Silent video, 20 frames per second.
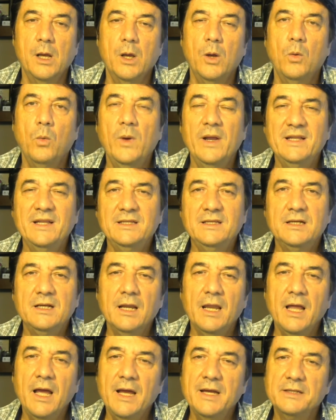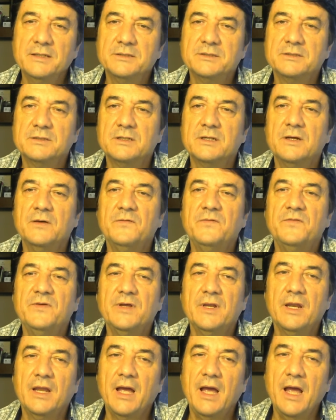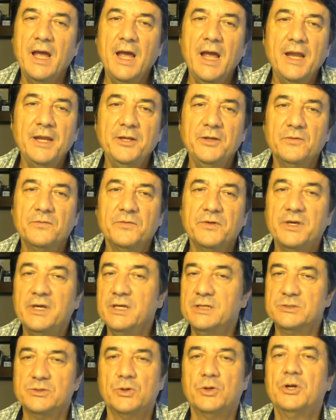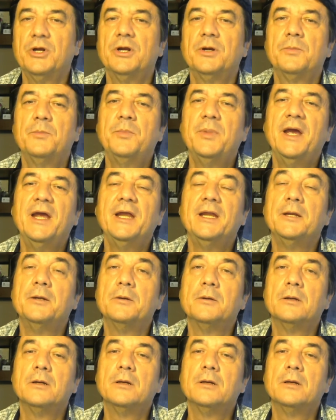When the client feels any of his or her pain